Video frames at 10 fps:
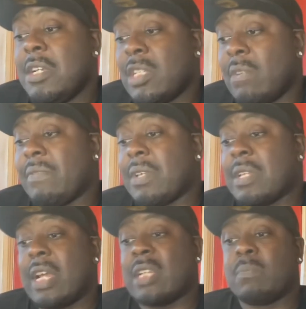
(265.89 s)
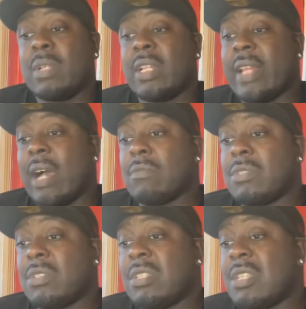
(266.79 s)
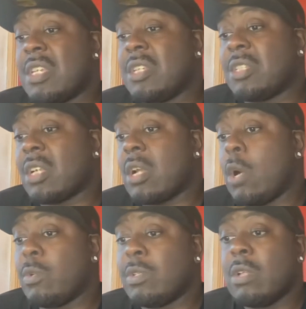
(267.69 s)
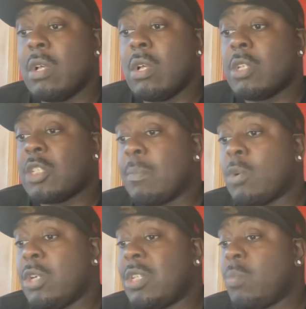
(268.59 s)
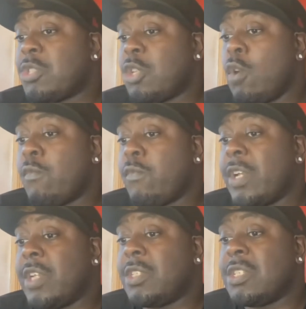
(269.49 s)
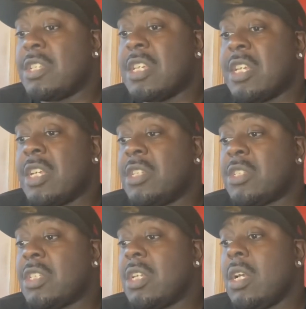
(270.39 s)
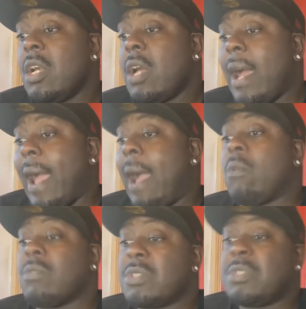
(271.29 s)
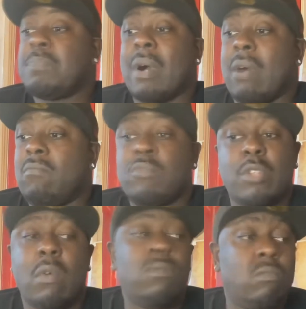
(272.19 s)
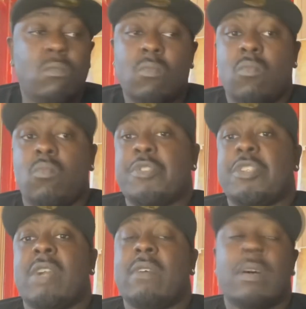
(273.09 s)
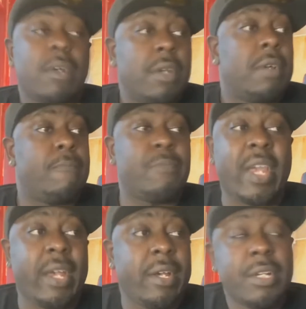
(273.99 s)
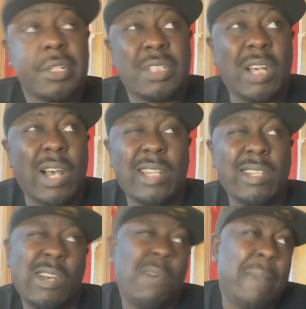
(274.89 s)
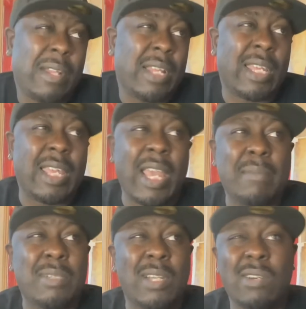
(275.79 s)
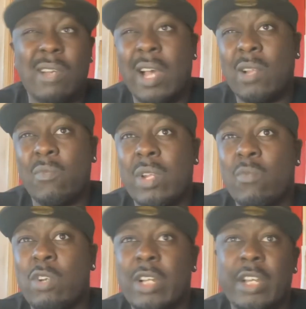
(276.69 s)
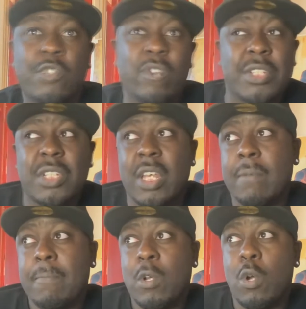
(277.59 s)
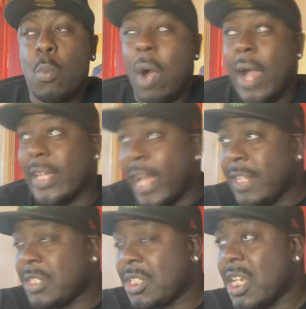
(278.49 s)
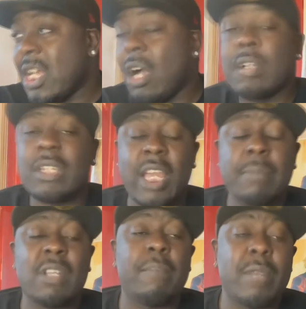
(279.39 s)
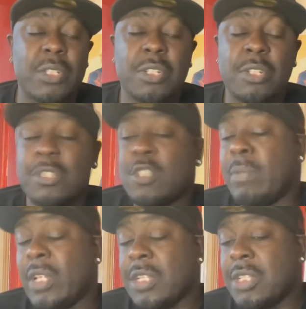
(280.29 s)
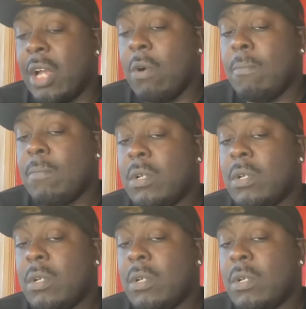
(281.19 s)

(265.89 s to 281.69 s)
something that has been announced years ago and some content was shown for it is years out, but you know, whichever. Yeah. So I don't know about that game, so I don't really want to address it. What I can see are the games that I mentioned. Splinter Cell